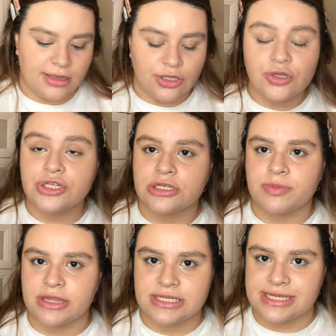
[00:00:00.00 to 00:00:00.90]
usually
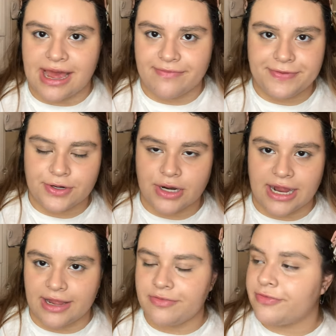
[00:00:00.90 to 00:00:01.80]
put this after
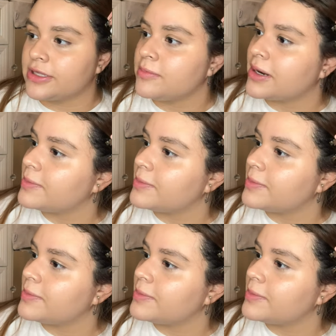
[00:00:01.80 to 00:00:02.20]
I fill in my